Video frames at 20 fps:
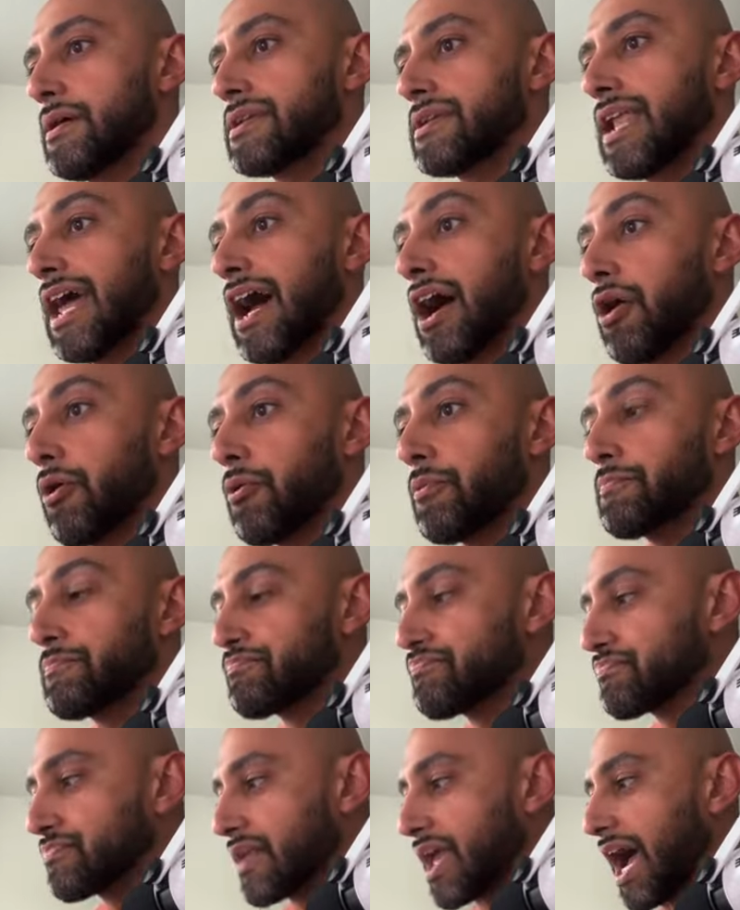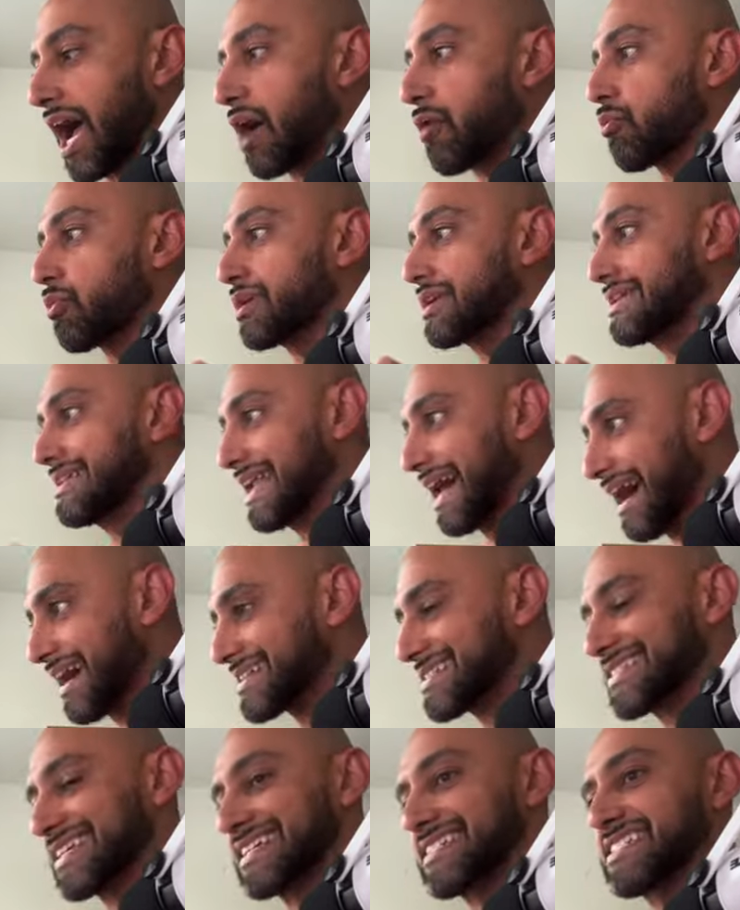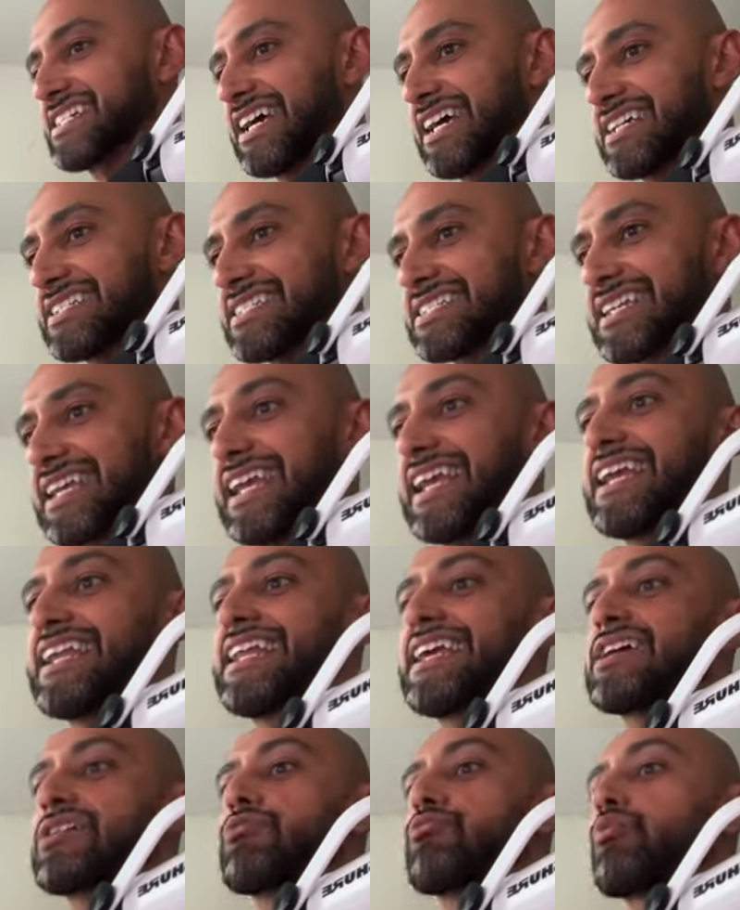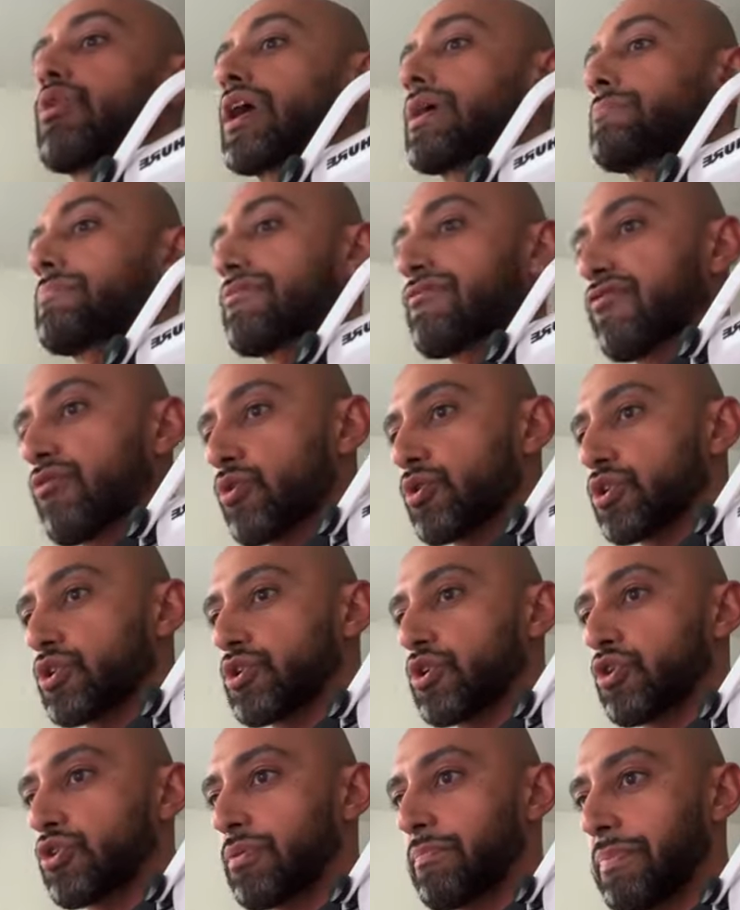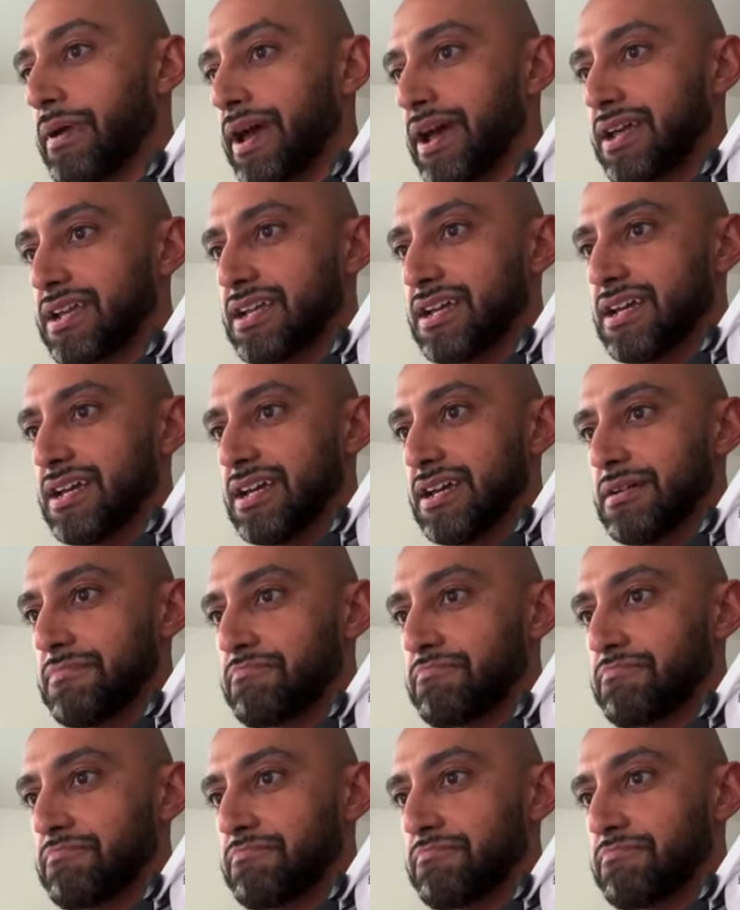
Now, I would not suggest eating right before you go to bed